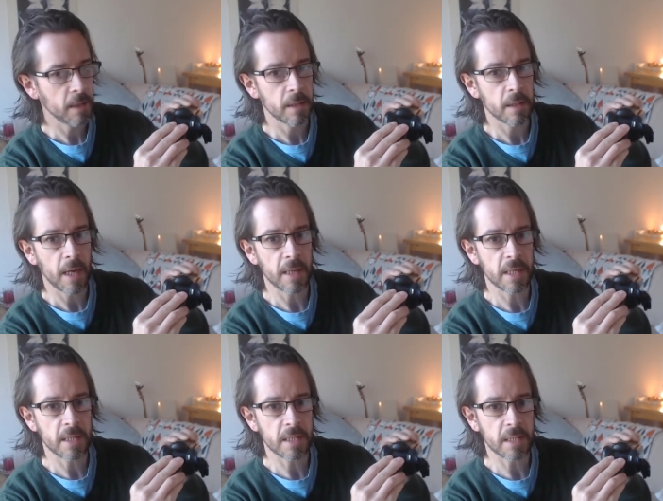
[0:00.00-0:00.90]
and then
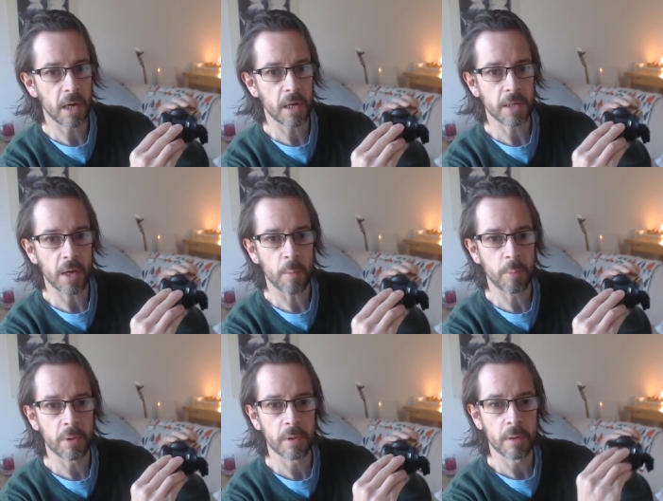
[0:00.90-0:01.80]
slide up
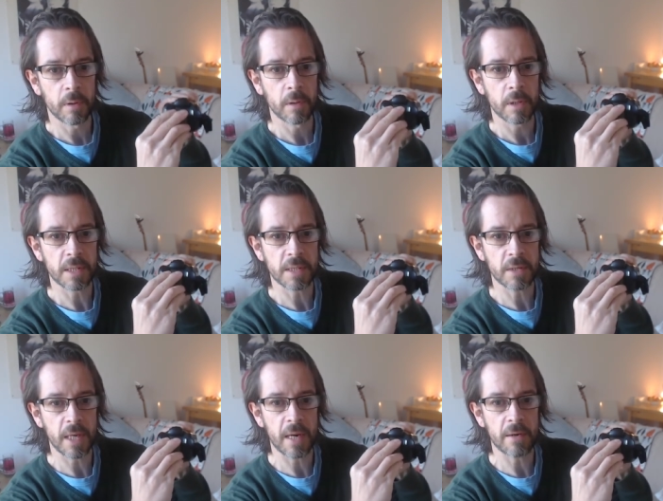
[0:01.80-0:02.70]
until you
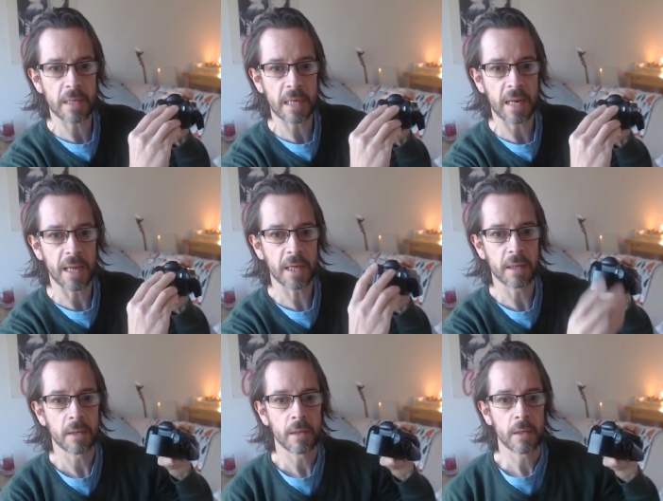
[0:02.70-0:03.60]
hear a click,
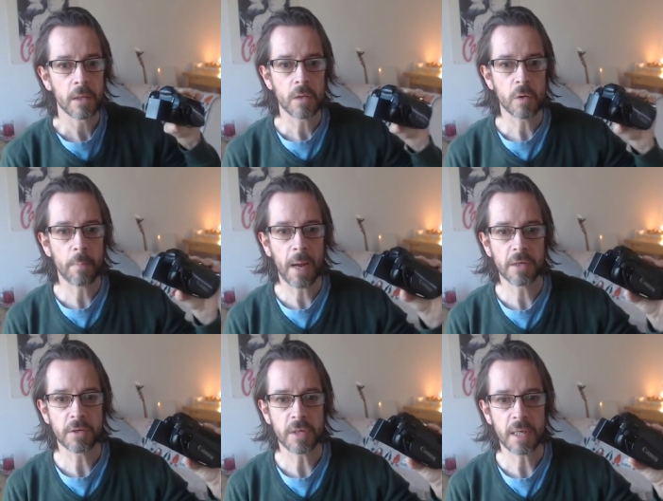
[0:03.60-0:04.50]
your
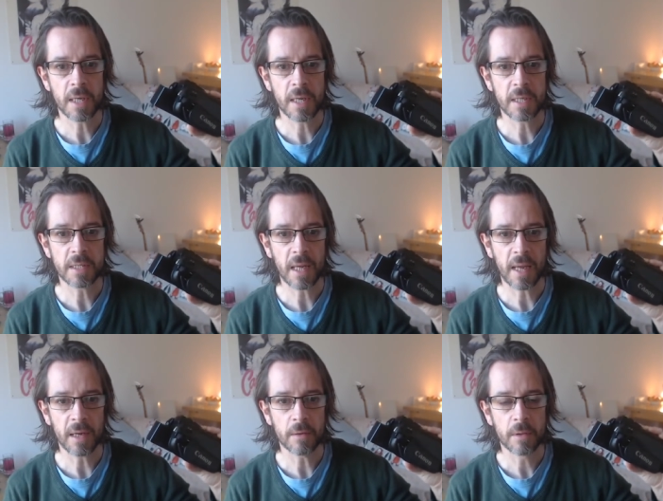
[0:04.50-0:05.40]
battery is
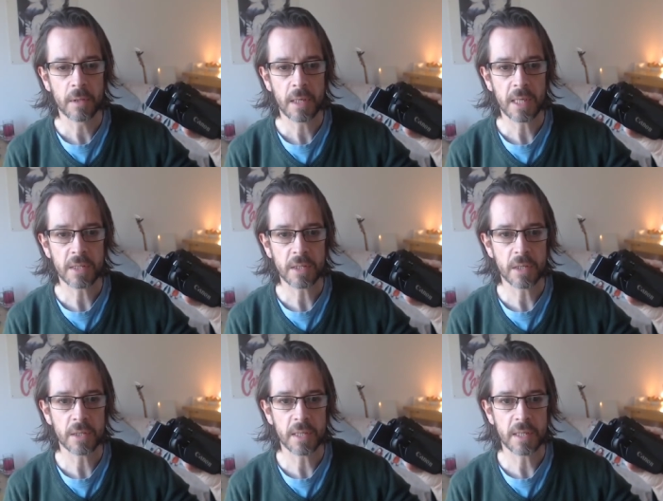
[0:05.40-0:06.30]
now
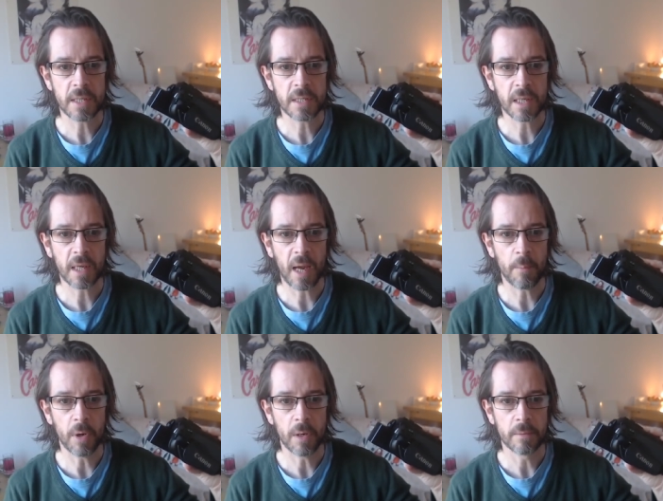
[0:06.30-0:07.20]
inserted into the
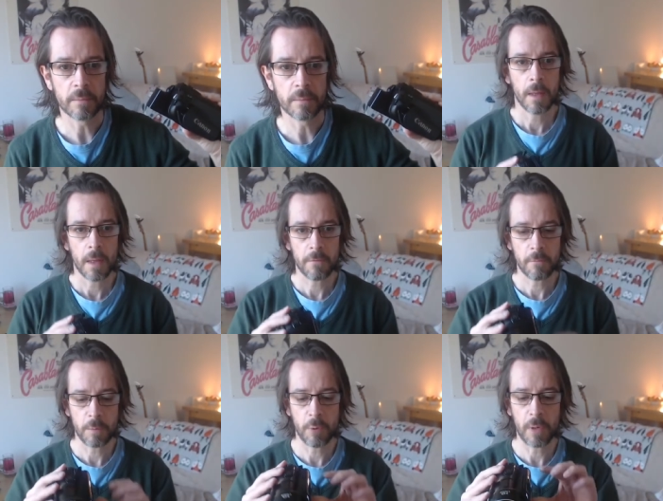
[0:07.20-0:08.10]
camera. If we
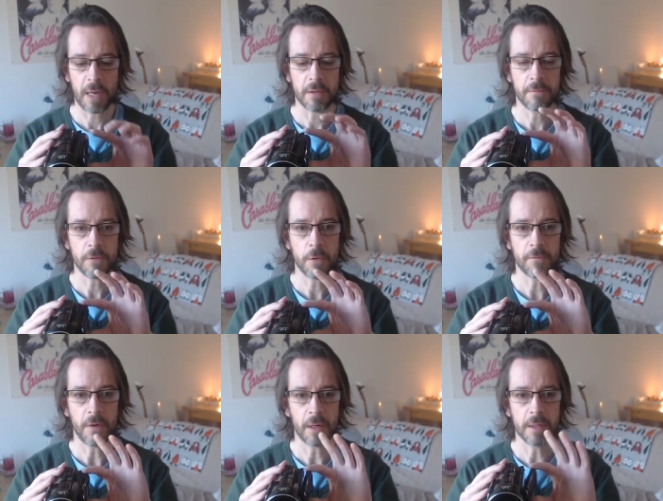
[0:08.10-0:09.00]
pull out the
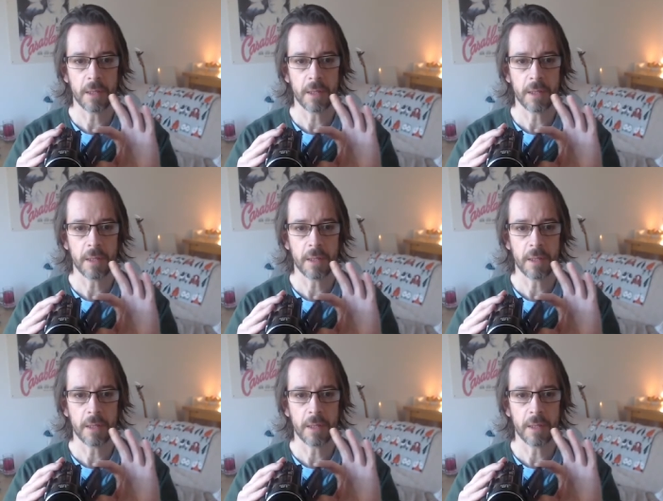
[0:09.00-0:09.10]
viewfinder,